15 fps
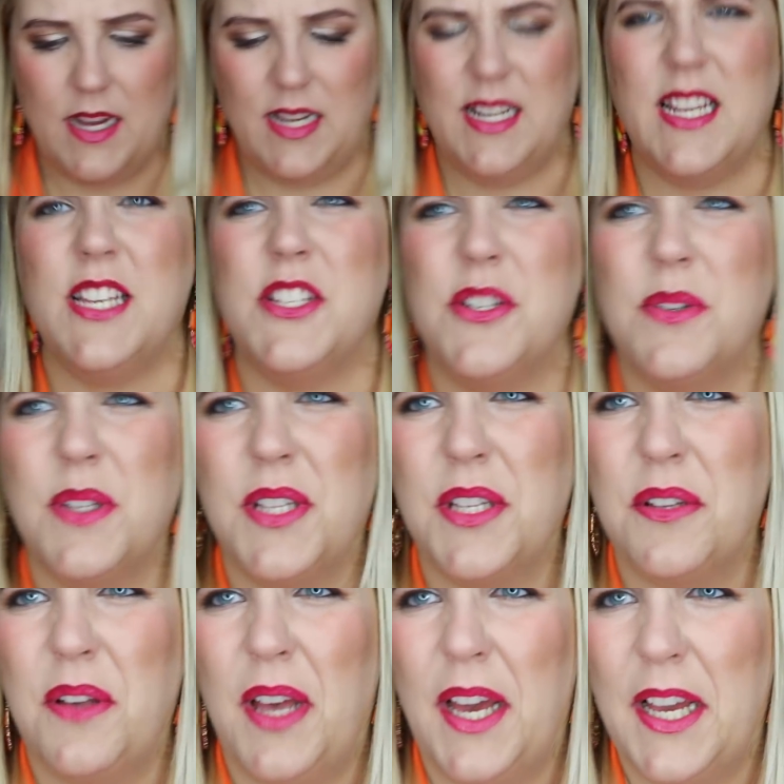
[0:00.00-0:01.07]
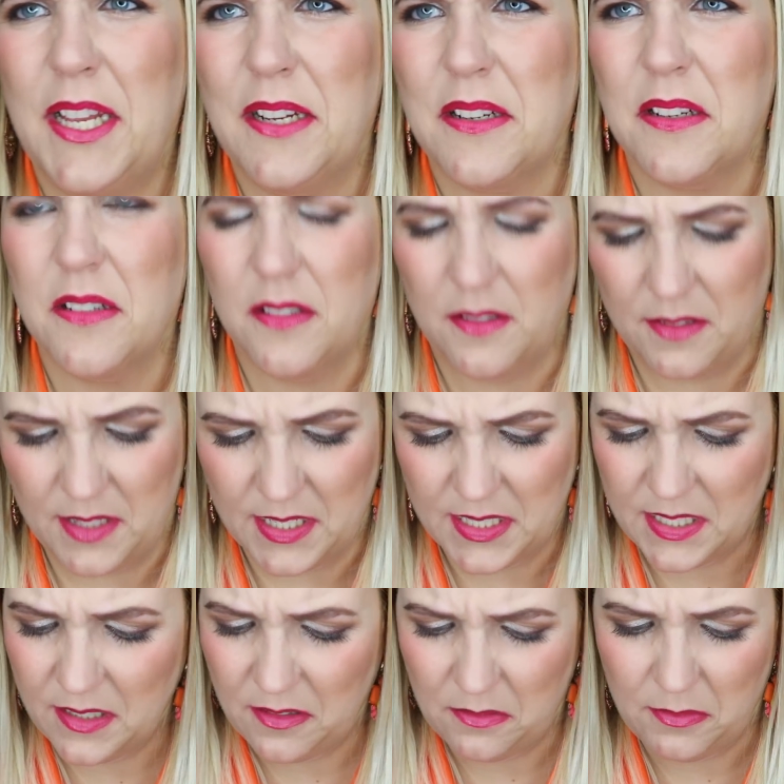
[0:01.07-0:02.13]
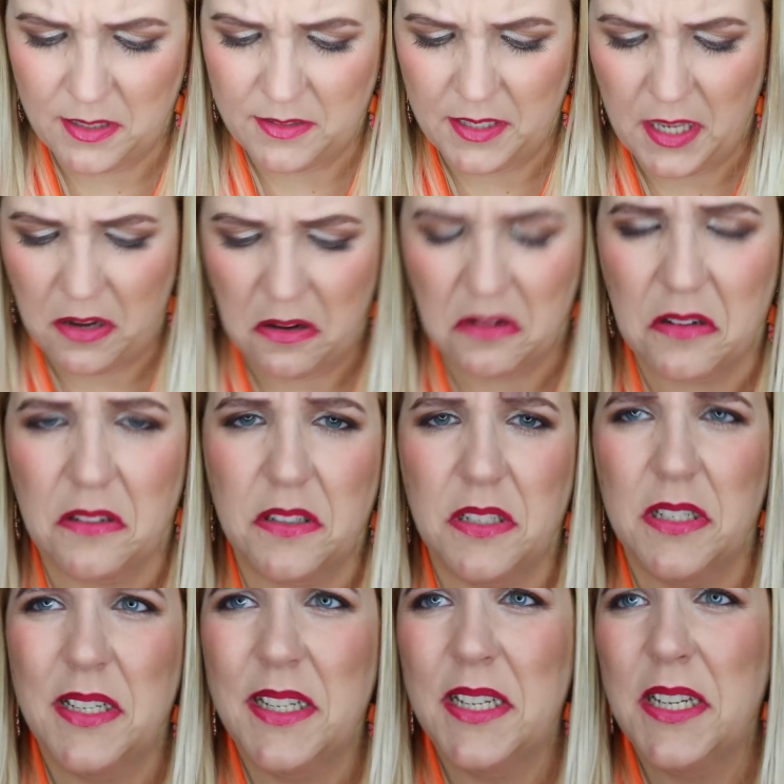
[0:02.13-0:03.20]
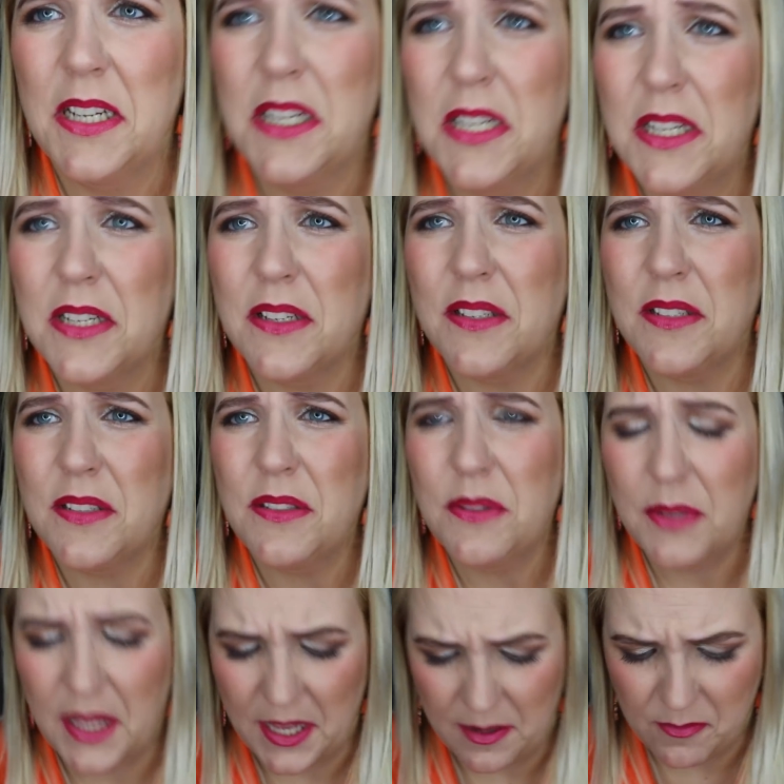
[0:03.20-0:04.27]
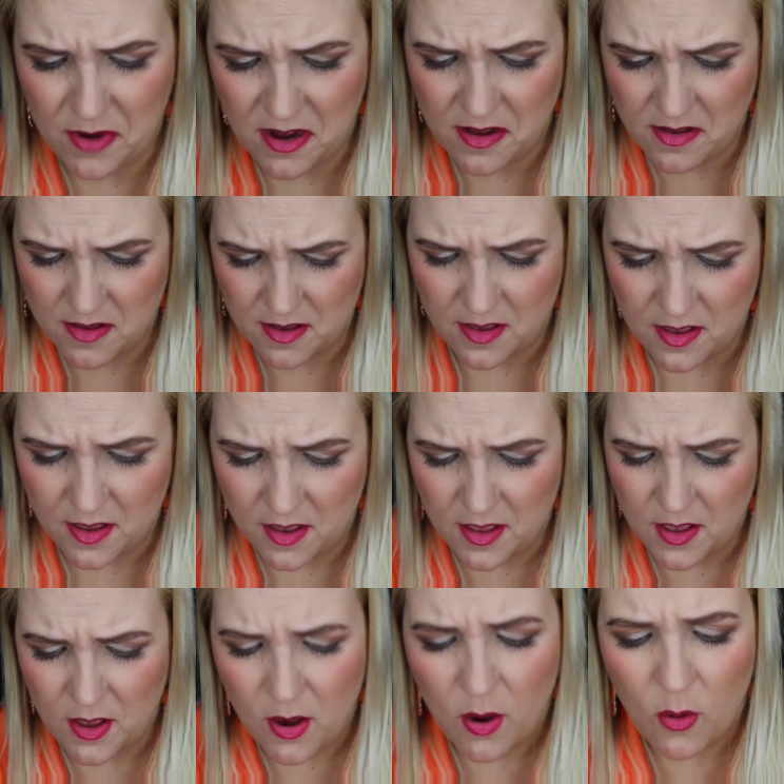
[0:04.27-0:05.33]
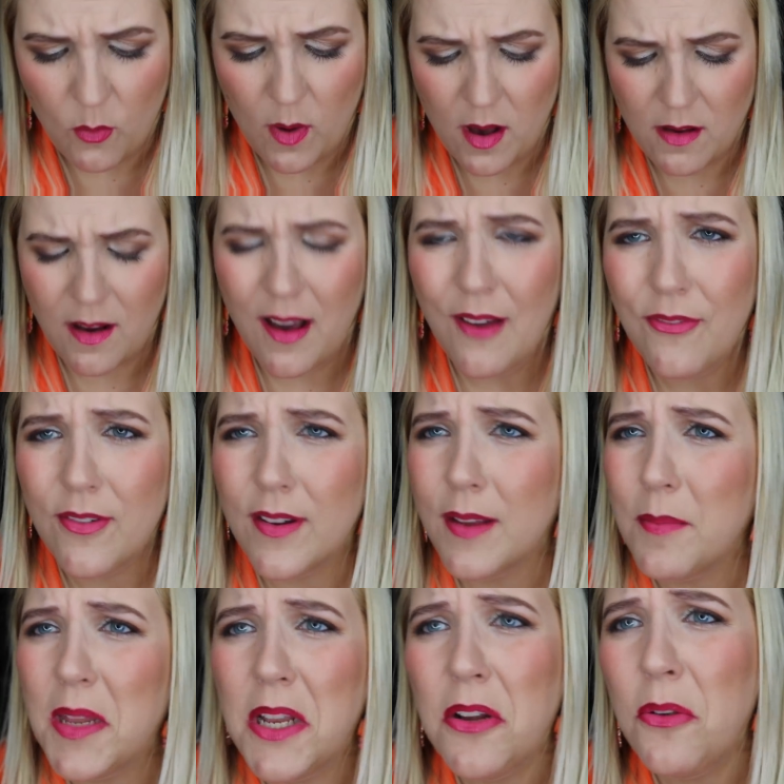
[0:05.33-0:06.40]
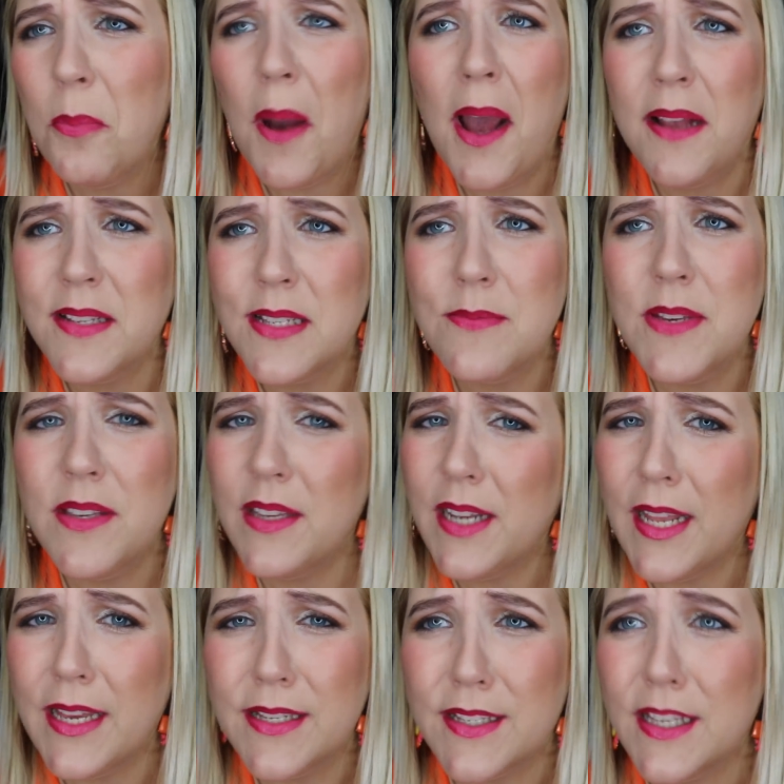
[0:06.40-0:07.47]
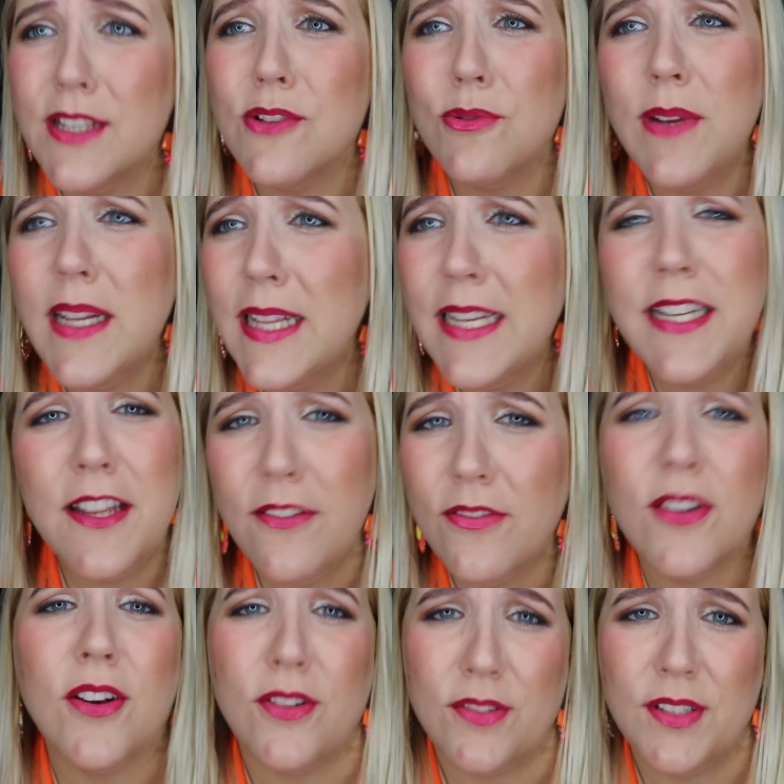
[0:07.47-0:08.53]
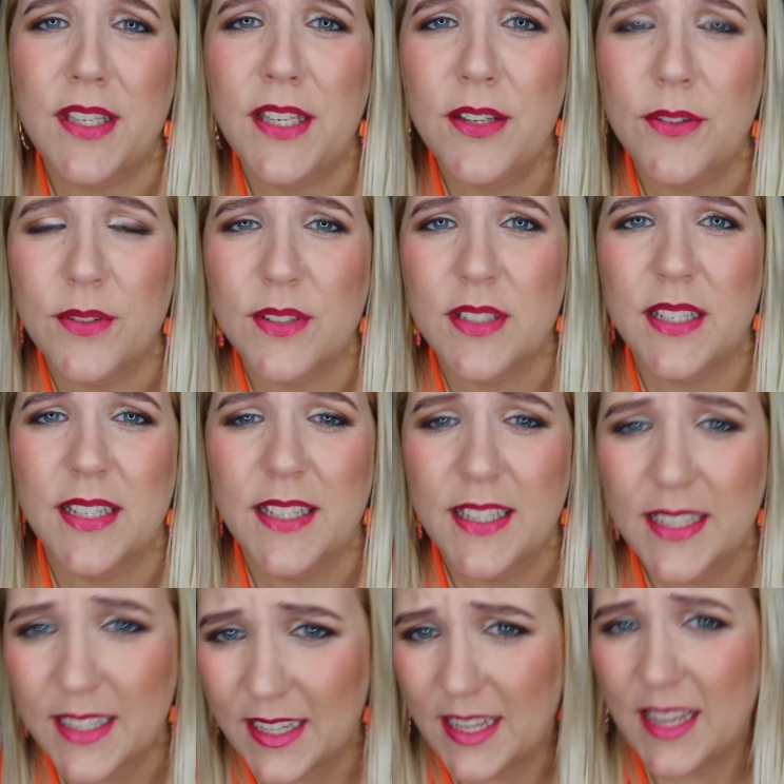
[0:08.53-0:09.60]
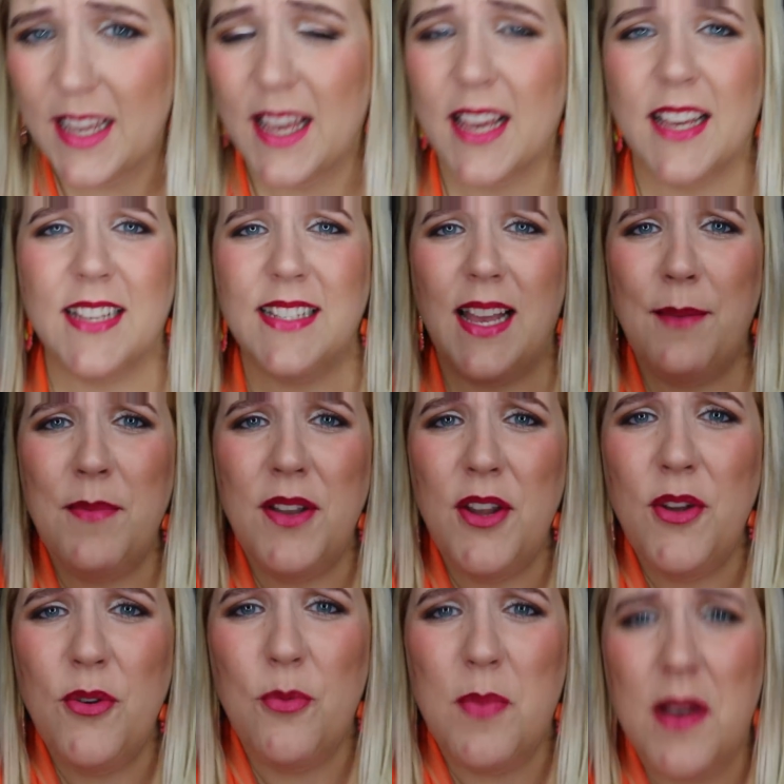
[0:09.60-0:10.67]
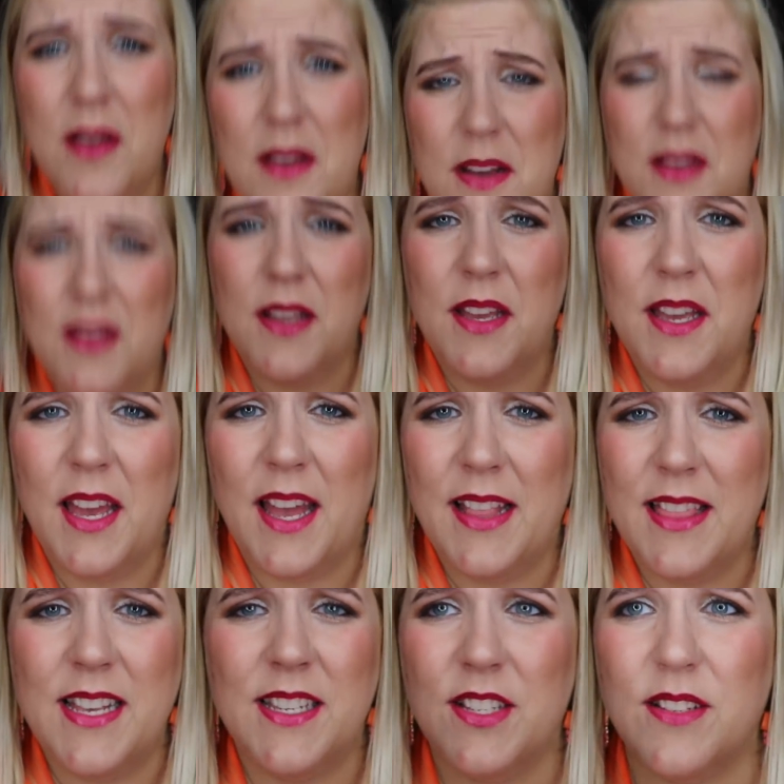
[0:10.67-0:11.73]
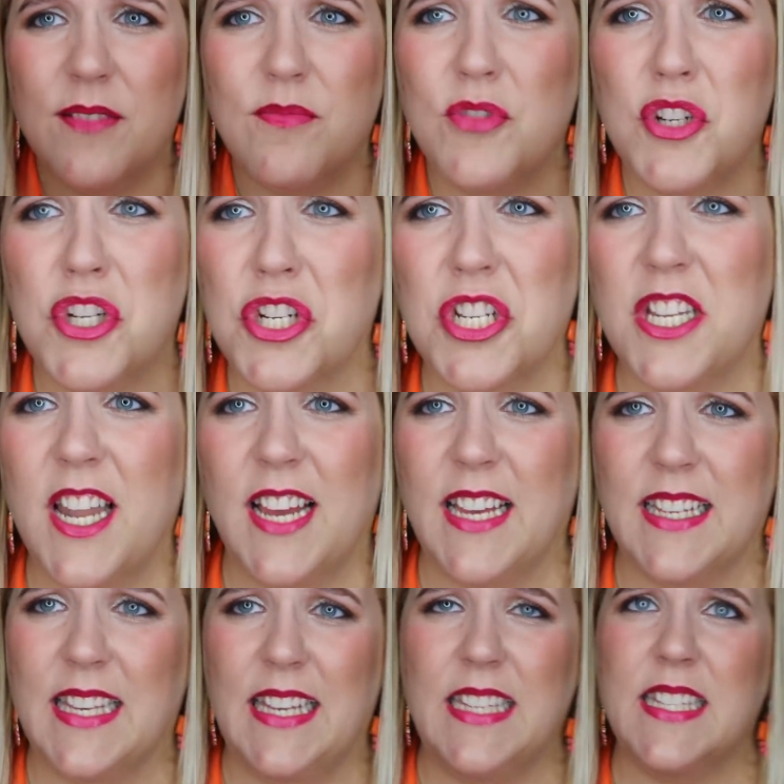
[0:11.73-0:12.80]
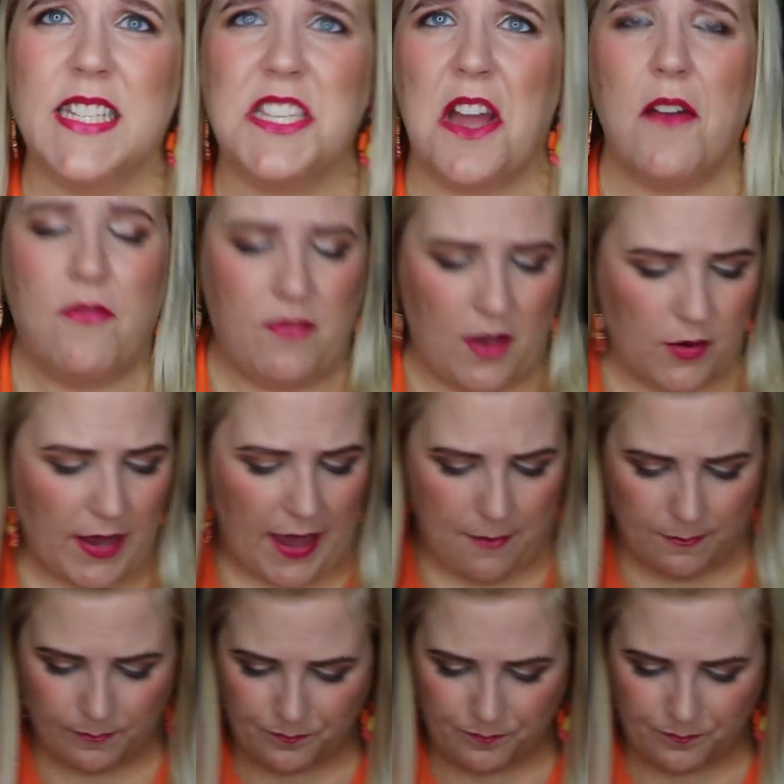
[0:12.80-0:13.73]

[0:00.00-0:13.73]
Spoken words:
I need you a little higher. This is really hard. This new camera, while offering me new possibilities, is really difficult to use. Because I'm a noob at this Nike stuff. Okay.